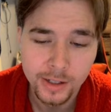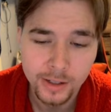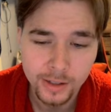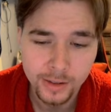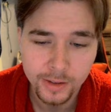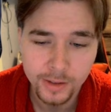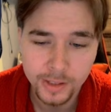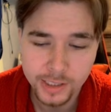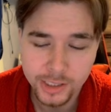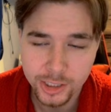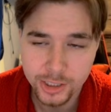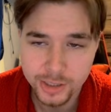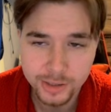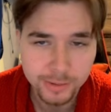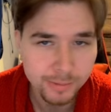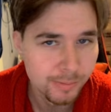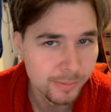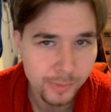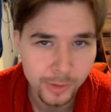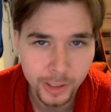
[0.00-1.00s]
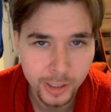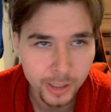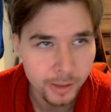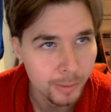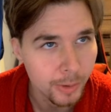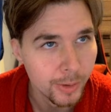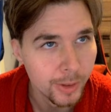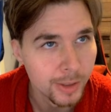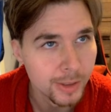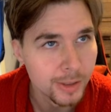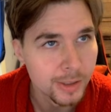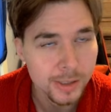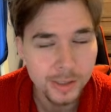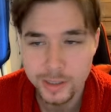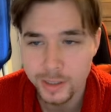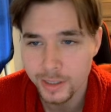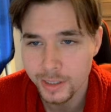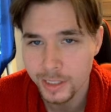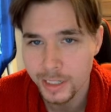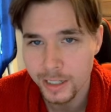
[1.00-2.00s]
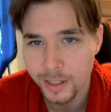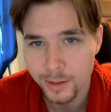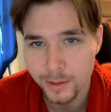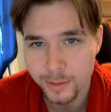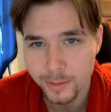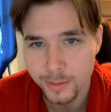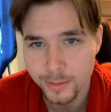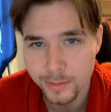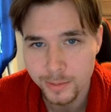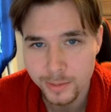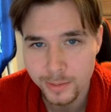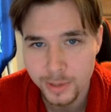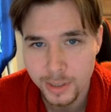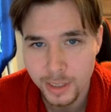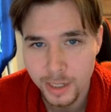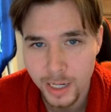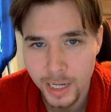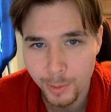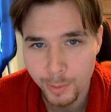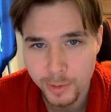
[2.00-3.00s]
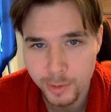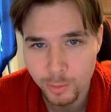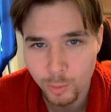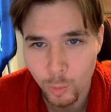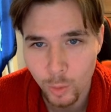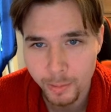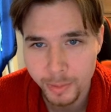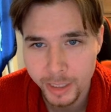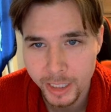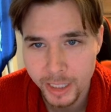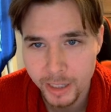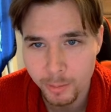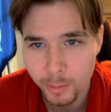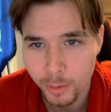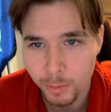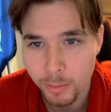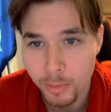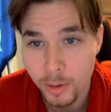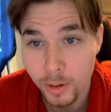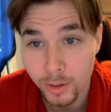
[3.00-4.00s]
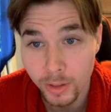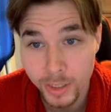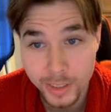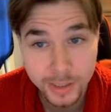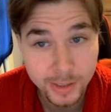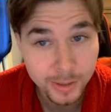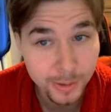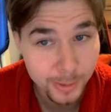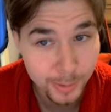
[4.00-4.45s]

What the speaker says: Let's just find an opponent. Now, I was warming up with Bullet.